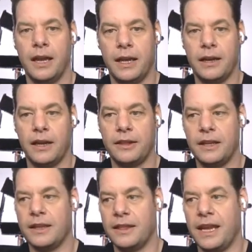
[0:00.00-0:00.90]
And I
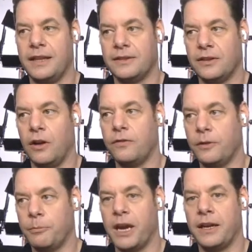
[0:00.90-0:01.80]
think that's
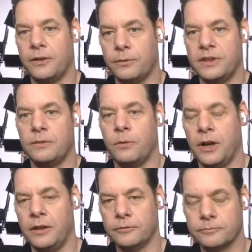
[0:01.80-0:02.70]
often part of the reason why.